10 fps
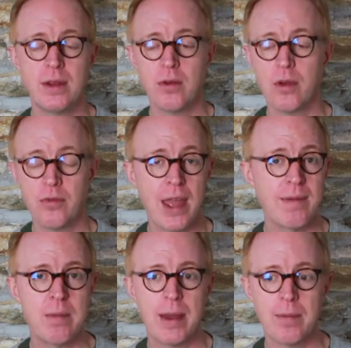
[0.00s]
in a
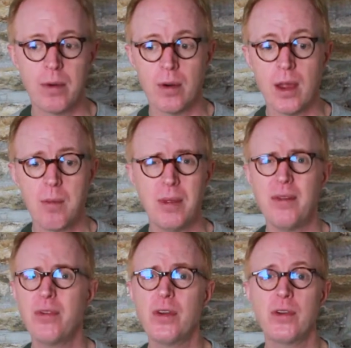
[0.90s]
family member. Play
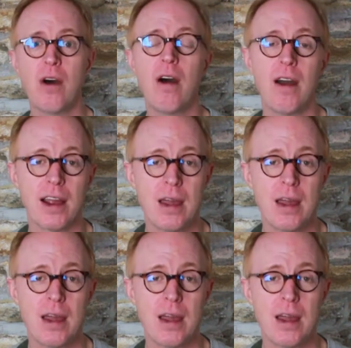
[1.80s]
for your dog.